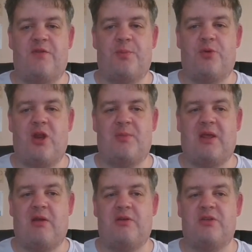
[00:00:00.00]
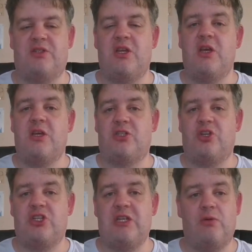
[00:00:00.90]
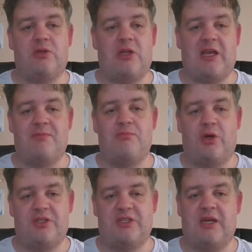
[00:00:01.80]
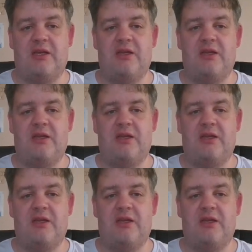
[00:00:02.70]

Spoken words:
of the Prime characters, so she looked like a monster.